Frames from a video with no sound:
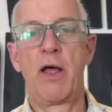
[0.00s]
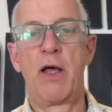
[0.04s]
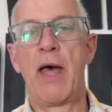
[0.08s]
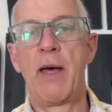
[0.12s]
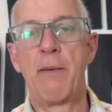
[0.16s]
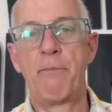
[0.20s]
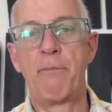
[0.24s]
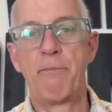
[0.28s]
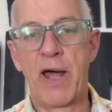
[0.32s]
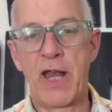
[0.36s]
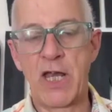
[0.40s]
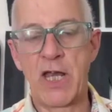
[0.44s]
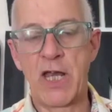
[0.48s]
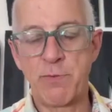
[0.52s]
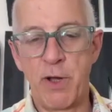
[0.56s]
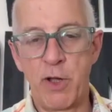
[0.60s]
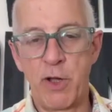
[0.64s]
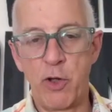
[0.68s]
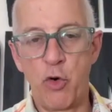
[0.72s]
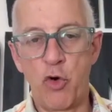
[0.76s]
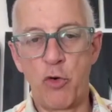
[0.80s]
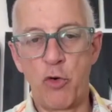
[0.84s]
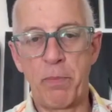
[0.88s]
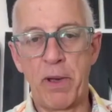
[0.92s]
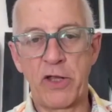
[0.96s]
manage my
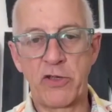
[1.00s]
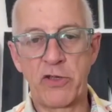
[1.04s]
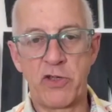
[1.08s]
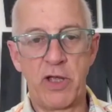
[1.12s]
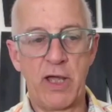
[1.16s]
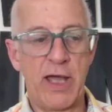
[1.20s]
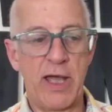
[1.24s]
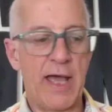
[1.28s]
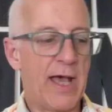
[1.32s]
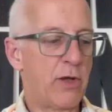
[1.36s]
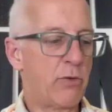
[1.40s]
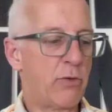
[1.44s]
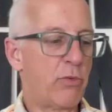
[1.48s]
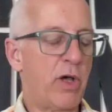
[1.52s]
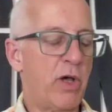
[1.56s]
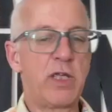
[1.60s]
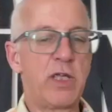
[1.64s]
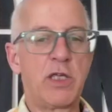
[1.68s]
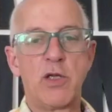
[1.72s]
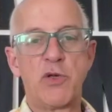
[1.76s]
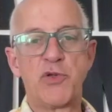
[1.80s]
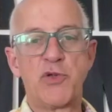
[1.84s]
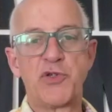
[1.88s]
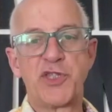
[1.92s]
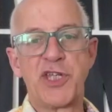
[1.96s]
org better? How do I
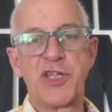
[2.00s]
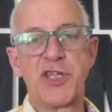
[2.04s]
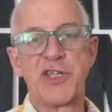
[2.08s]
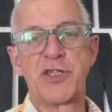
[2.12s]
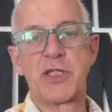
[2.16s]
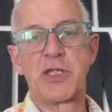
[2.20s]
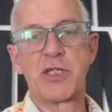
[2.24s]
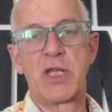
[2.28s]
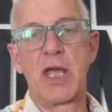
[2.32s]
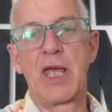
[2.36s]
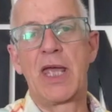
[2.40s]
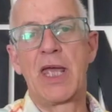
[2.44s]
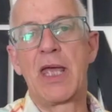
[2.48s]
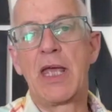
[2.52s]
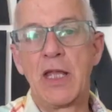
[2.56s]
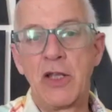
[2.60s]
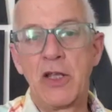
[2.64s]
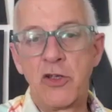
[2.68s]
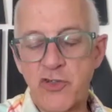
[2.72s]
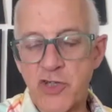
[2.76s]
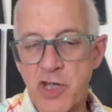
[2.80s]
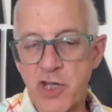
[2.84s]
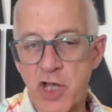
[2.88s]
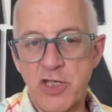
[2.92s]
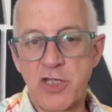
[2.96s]
use this
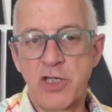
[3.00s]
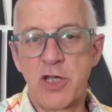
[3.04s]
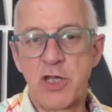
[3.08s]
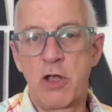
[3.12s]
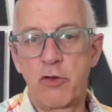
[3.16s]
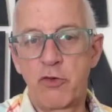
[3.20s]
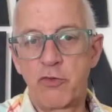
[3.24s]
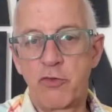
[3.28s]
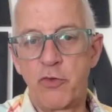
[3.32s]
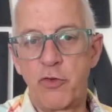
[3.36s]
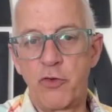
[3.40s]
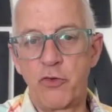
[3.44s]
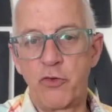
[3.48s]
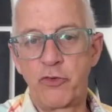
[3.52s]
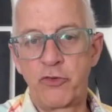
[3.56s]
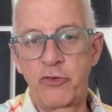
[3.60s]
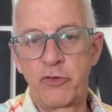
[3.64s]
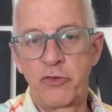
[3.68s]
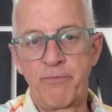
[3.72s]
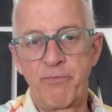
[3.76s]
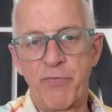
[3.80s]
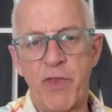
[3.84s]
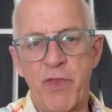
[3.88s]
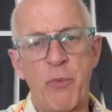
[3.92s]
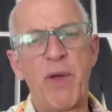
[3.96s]
inside Salesforce?
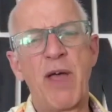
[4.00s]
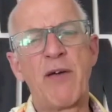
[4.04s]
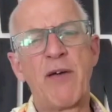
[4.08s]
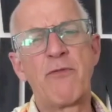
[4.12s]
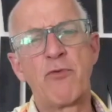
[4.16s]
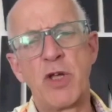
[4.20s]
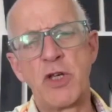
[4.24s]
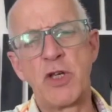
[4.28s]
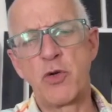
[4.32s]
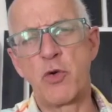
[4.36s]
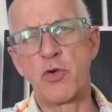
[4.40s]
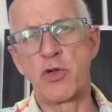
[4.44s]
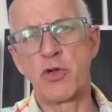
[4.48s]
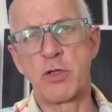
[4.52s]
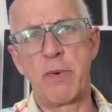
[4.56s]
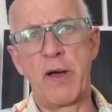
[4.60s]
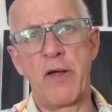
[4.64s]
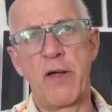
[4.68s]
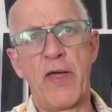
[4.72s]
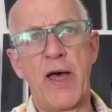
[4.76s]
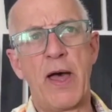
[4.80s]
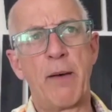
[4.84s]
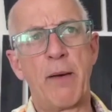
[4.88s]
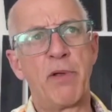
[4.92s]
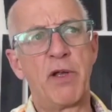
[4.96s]
And we haven't really talked about
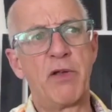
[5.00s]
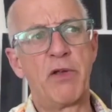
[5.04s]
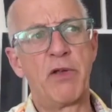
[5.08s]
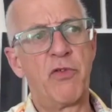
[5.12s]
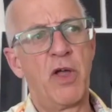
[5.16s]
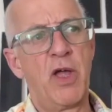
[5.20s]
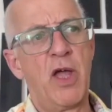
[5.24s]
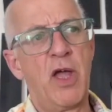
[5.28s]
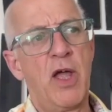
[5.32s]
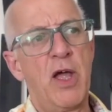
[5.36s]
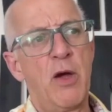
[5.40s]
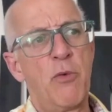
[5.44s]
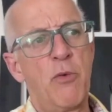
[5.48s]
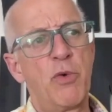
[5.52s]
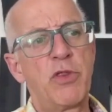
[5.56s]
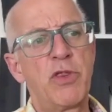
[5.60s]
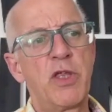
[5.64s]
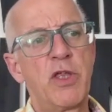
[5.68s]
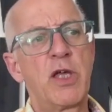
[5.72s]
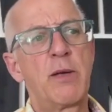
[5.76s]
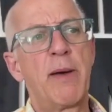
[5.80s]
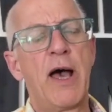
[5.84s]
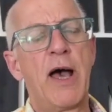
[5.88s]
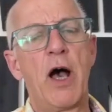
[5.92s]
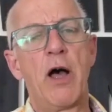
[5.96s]
that, but if we
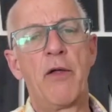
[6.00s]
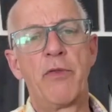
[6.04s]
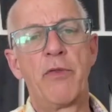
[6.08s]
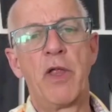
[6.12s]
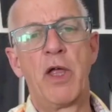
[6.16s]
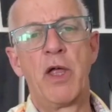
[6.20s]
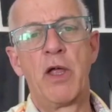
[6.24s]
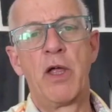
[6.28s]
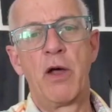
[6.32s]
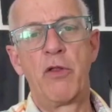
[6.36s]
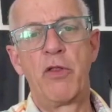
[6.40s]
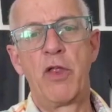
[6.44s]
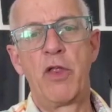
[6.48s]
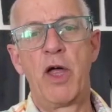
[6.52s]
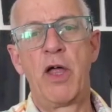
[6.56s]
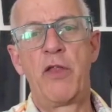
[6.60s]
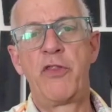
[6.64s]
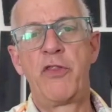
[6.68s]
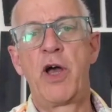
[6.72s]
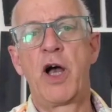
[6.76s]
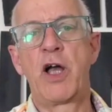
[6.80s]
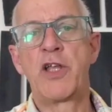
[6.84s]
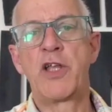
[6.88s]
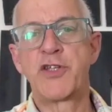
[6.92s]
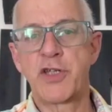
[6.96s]
think about
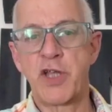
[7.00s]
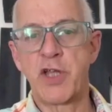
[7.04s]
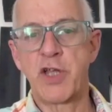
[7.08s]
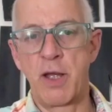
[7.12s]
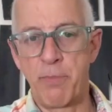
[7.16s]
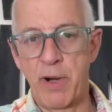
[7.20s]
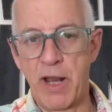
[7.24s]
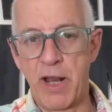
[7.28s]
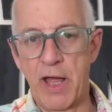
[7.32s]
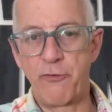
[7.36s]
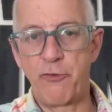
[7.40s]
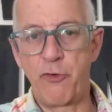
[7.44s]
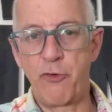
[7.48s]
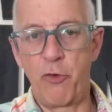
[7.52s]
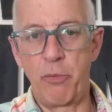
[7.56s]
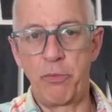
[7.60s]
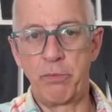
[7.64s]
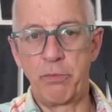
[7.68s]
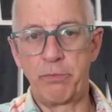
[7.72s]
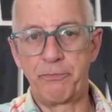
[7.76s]
the Einstein platform,